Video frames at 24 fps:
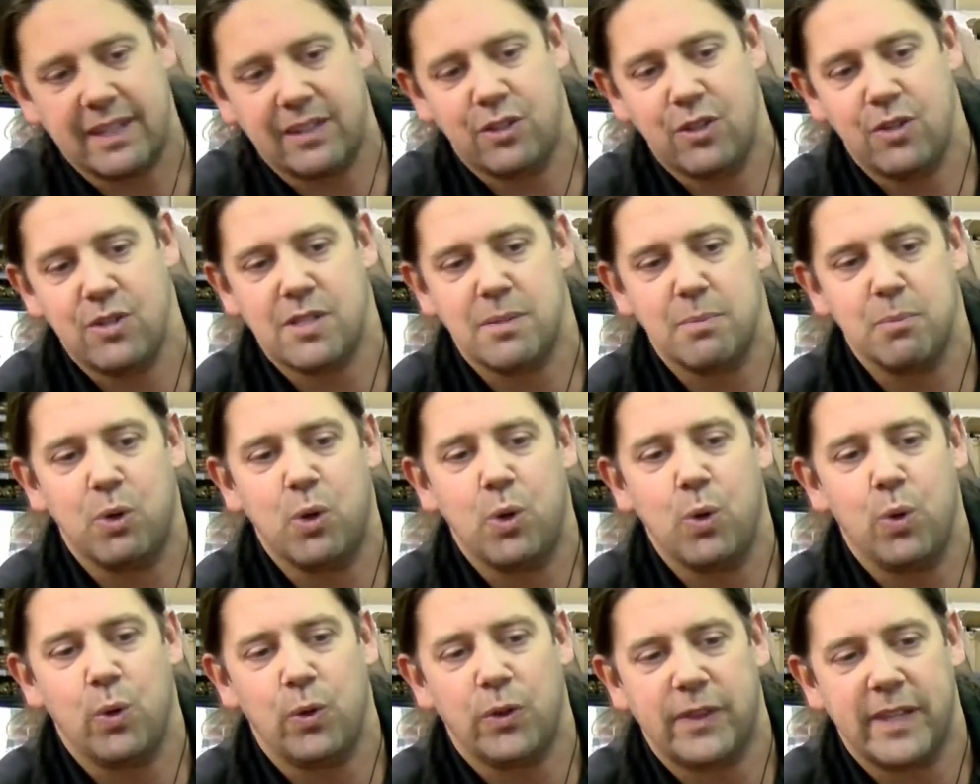do some
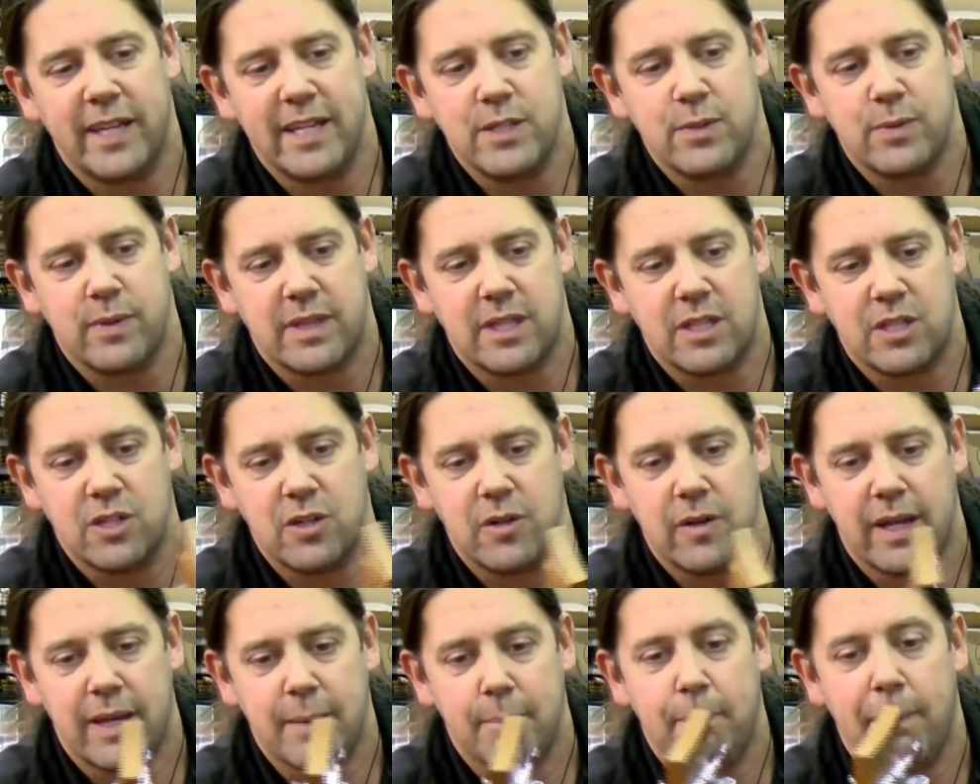cool things with the
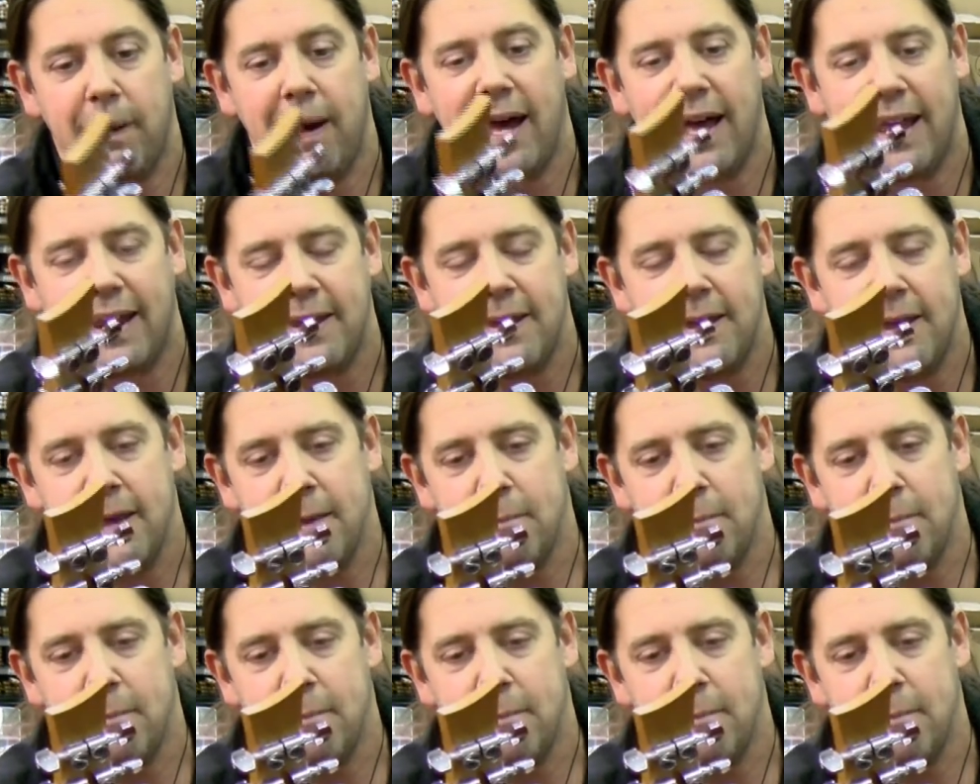tuning. But